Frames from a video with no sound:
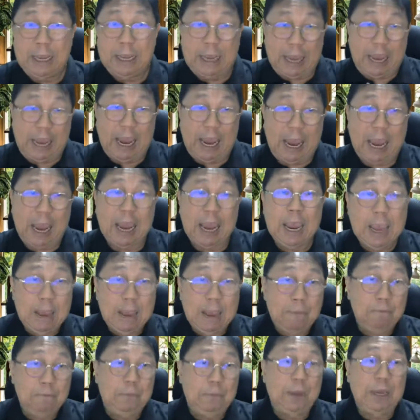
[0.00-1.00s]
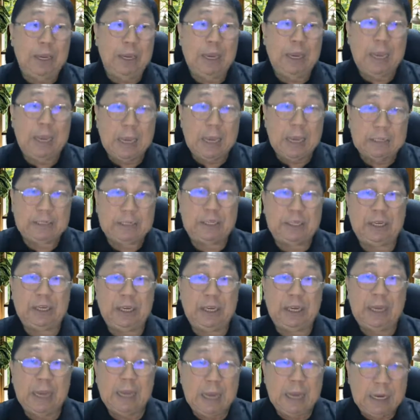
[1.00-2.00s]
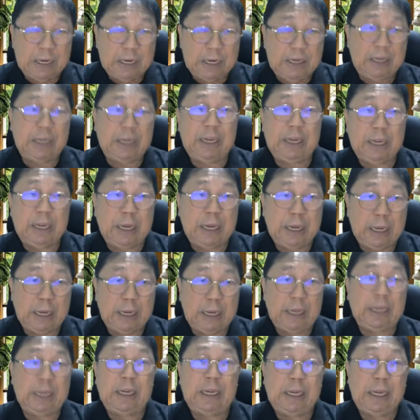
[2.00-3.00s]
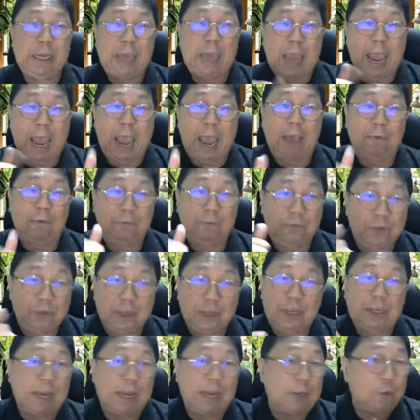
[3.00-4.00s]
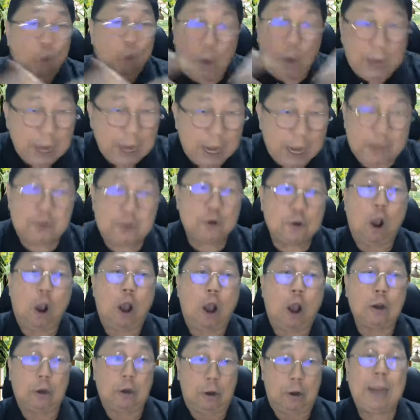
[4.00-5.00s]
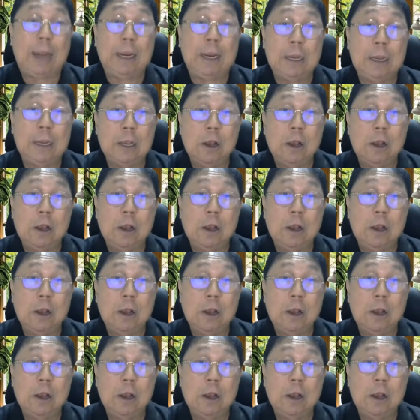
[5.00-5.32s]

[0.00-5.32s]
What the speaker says: A, B, C, D, E, F, G. There's no H chord, all right?